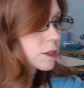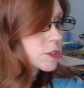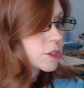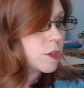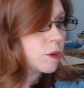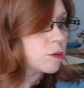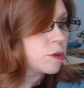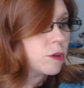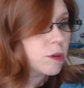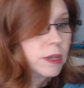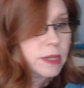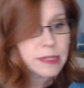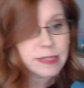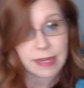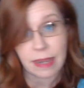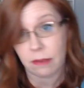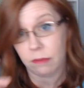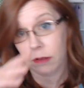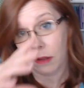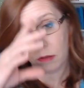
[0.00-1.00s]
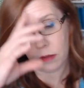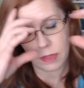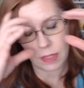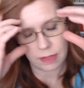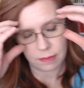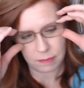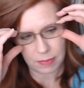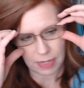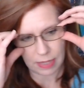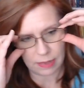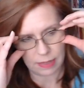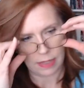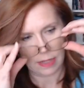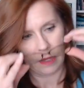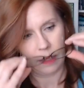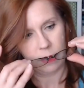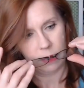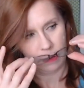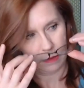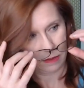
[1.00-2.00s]
So you can download them and
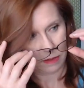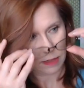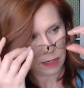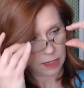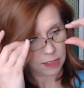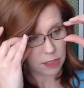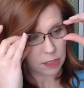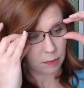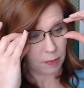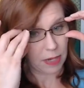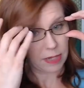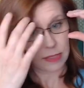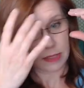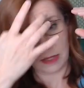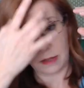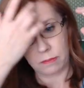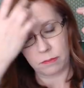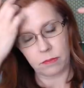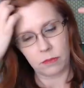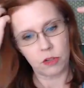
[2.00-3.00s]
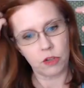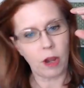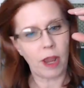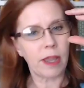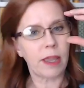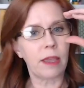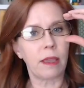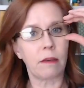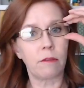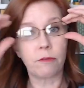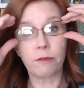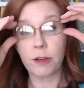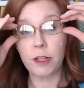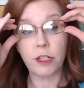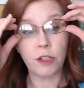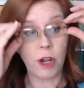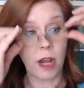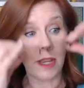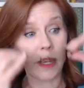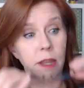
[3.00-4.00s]
then customize them. Tracking,
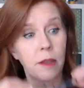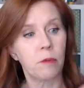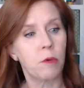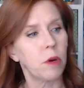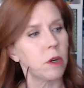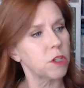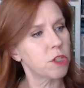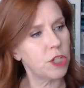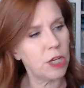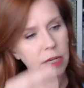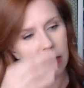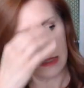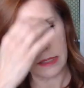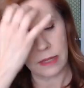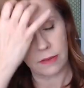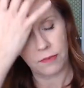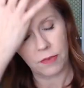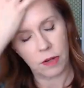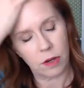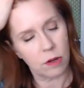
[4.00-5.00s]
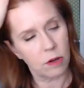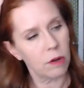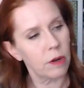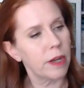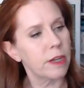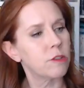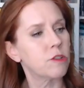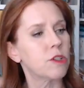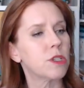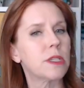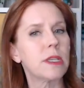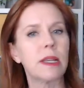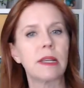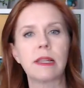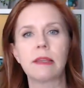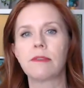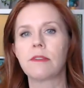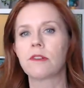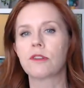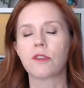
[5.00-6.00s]
free tracking worksheets if you're
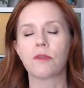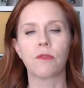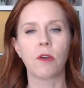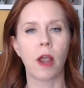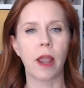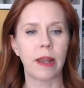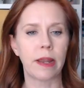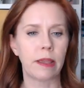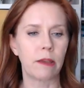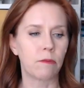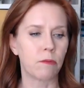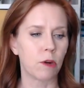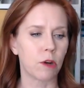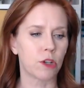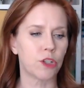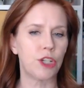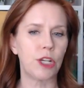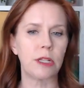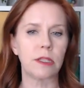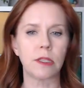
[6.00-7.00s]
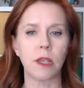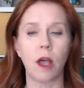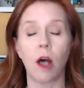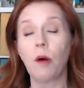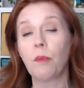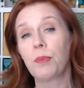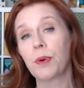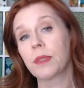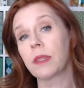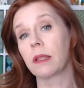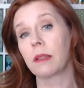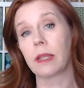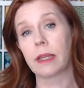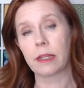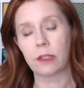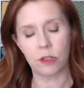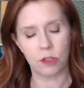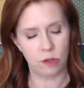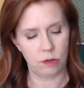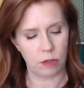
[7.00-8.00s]
interested, and there's a variety of worksheets. I'll put the
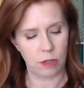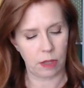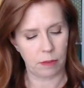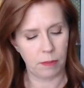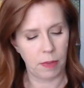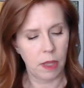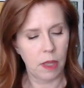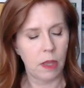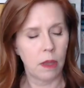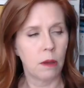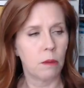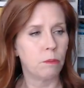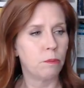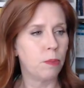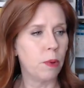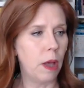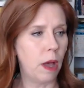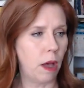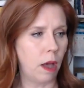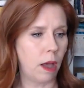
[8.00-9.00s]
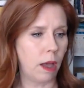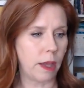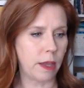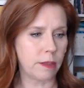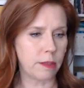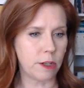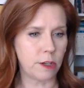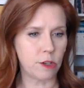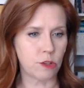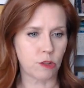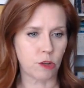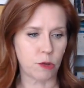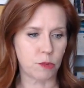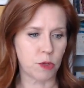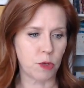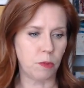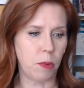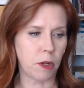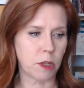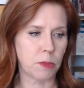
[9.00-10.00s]
link to them Uh, in the
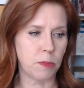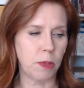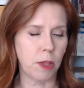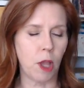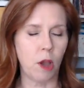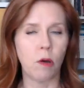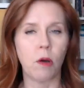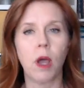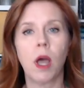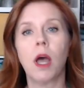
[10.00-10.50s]
description box below.